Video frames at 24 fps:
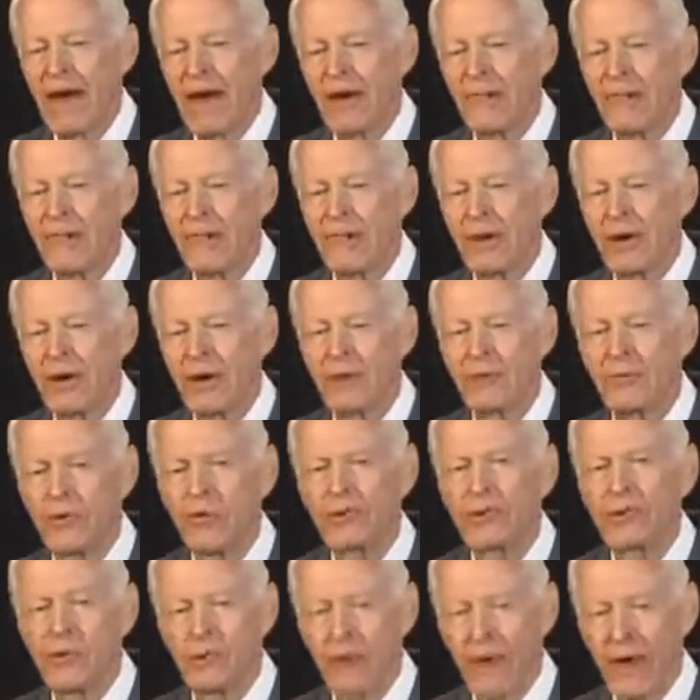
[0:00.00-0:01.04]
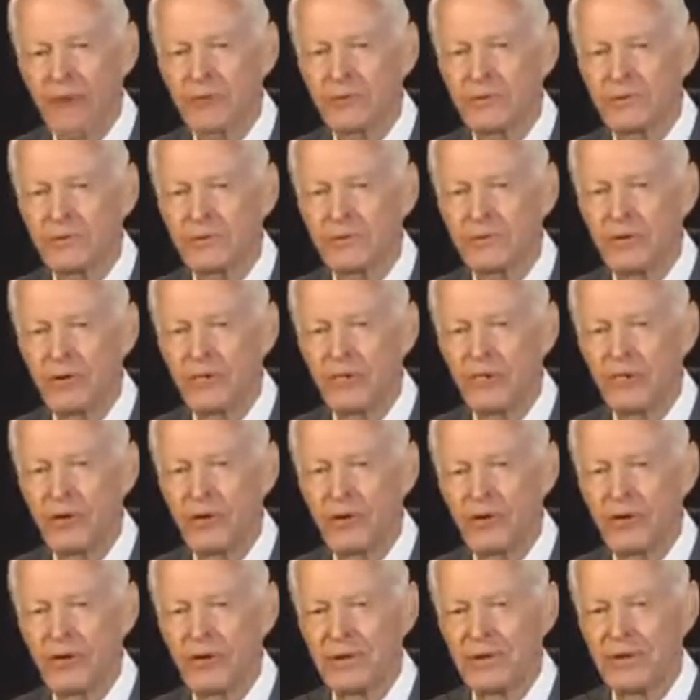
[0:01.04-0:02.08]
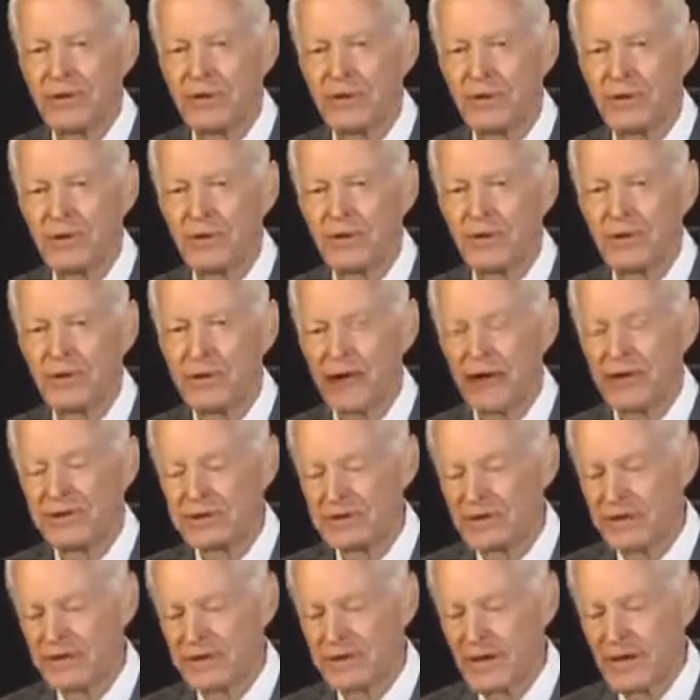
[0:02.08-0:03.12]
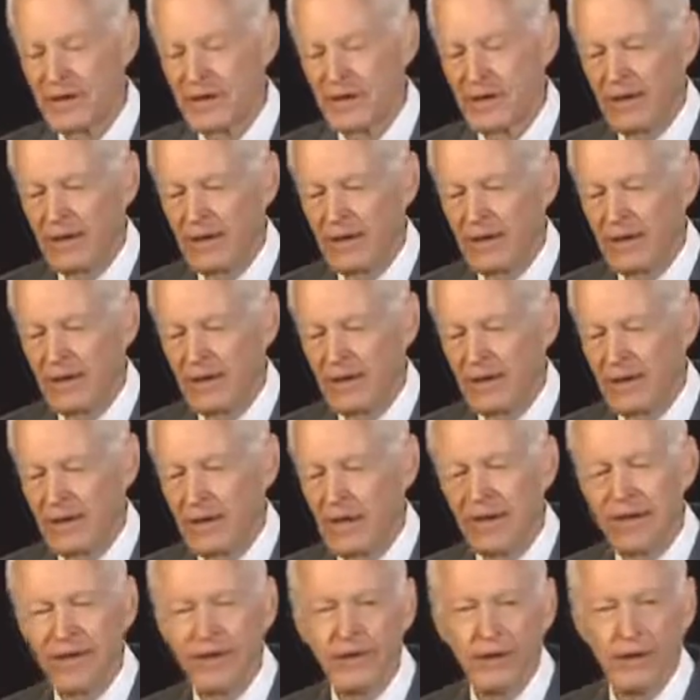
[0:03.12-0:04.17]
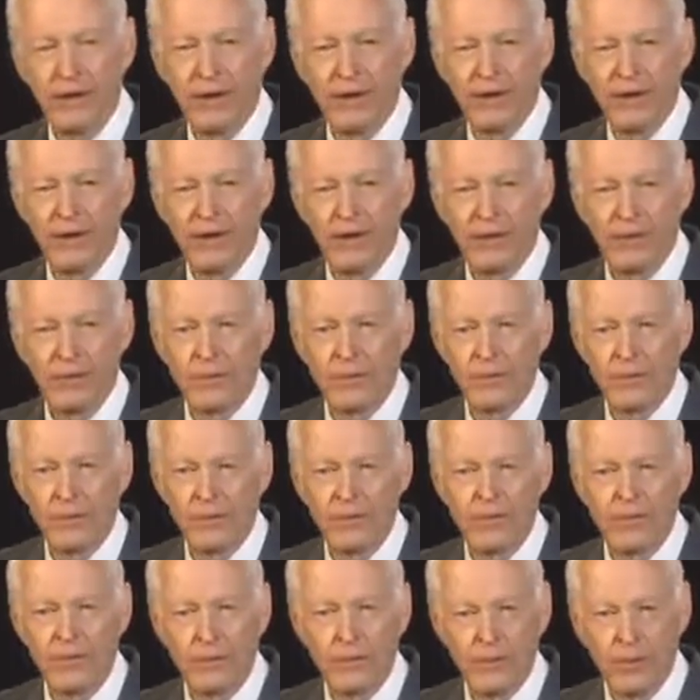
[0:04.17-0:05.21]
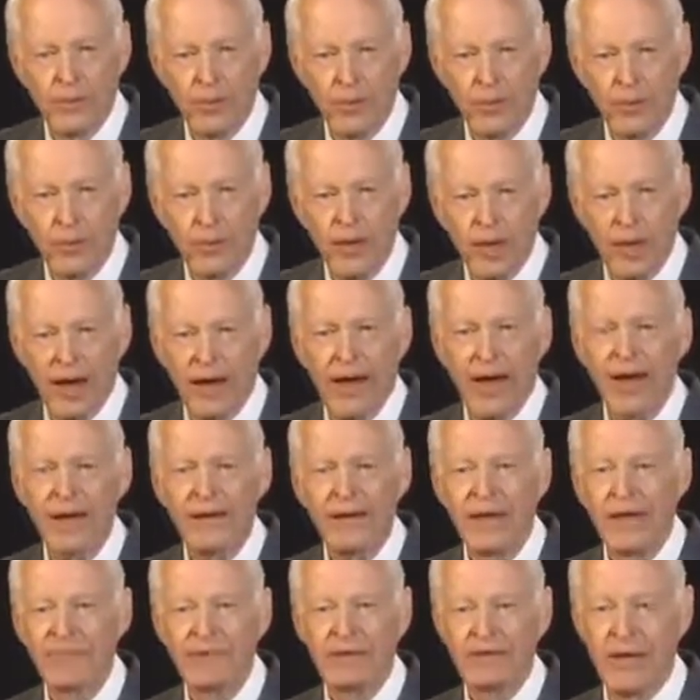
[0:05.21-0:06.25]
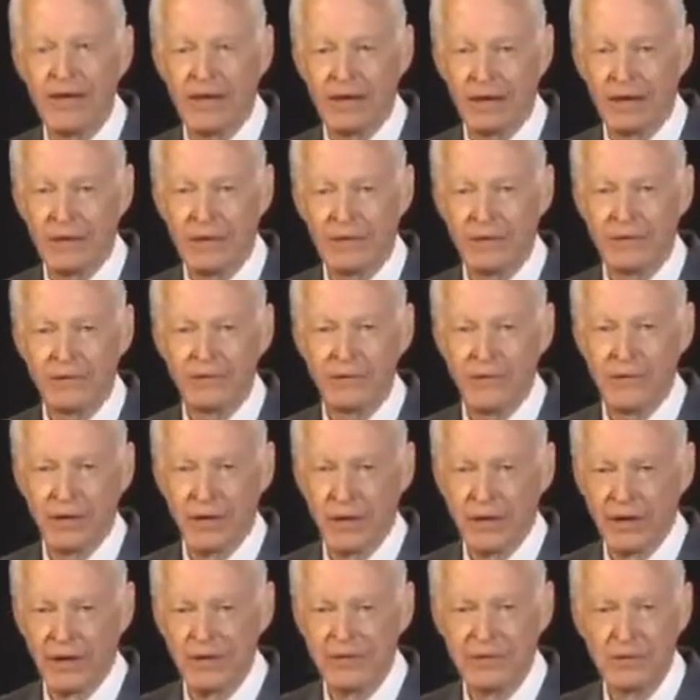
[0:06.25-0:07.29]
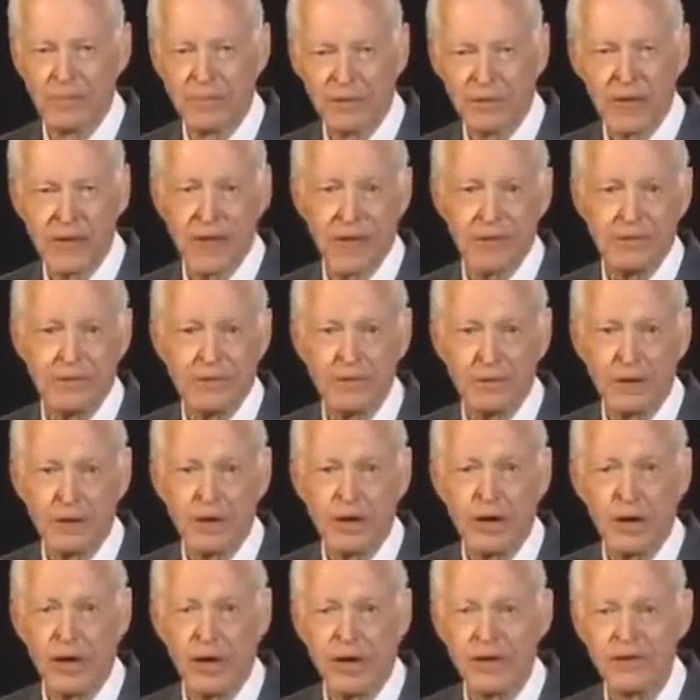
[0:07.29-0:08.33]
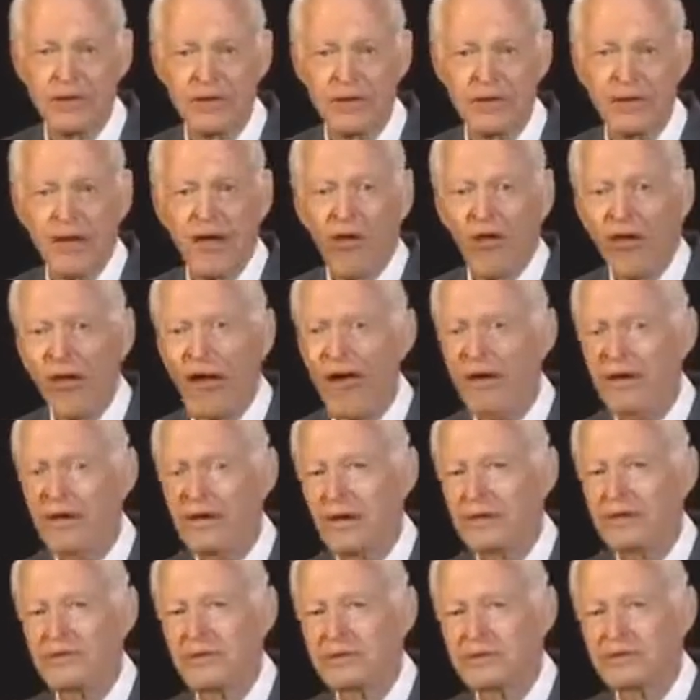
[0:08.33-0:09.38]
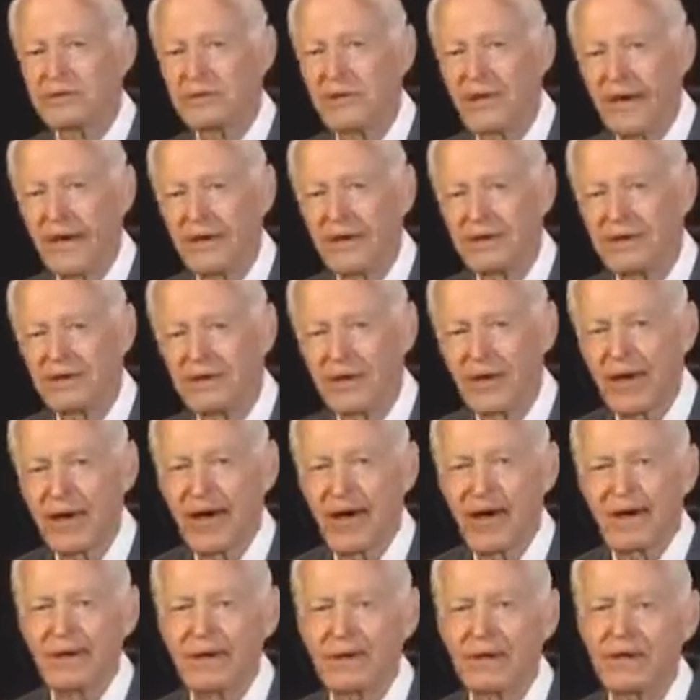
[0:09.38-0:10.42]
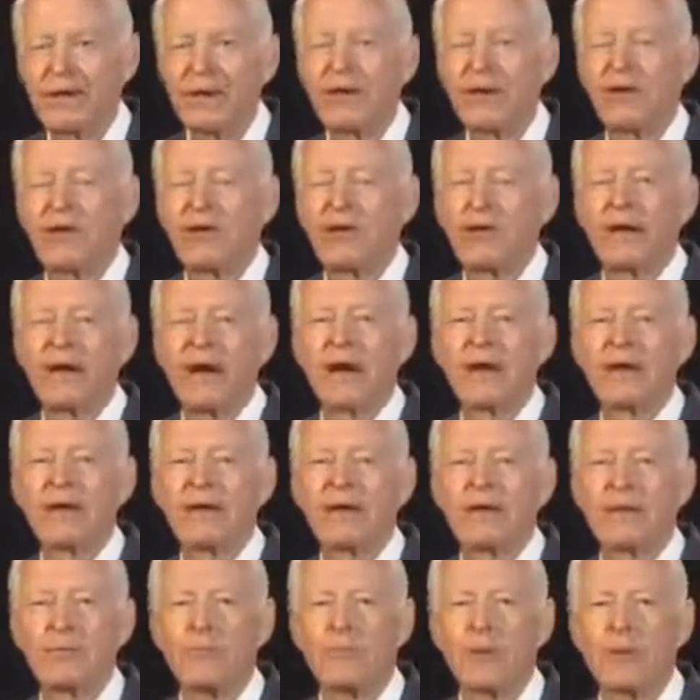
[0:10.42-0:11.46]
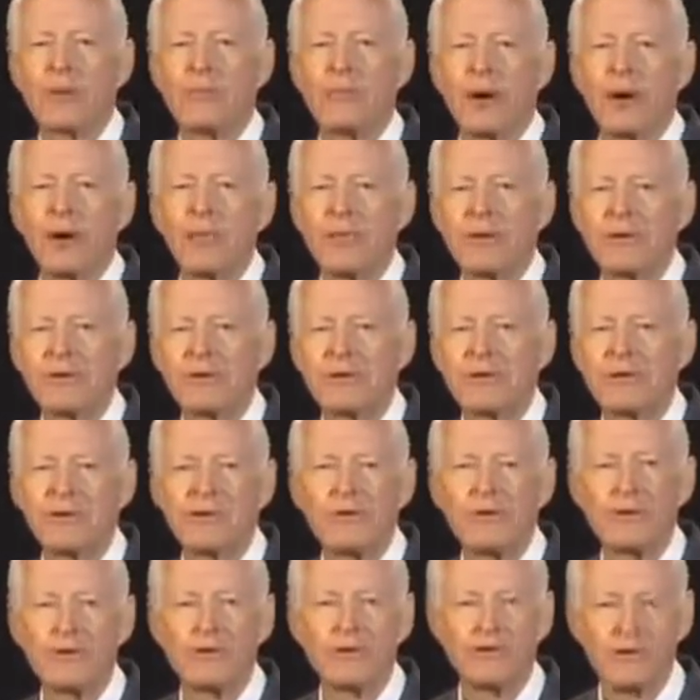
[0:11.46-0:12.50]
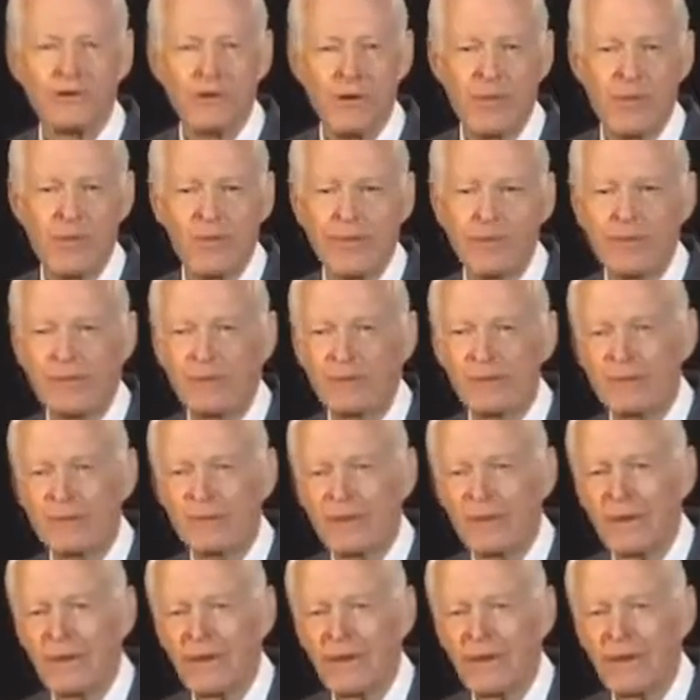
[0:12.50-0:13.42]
After I wrote the manuscript for The Energy 9 Crisis, I didn't know what to do with the book. I had never taken journalism in high school or college. I had not the slightest idea how to get a book published and to distribute it.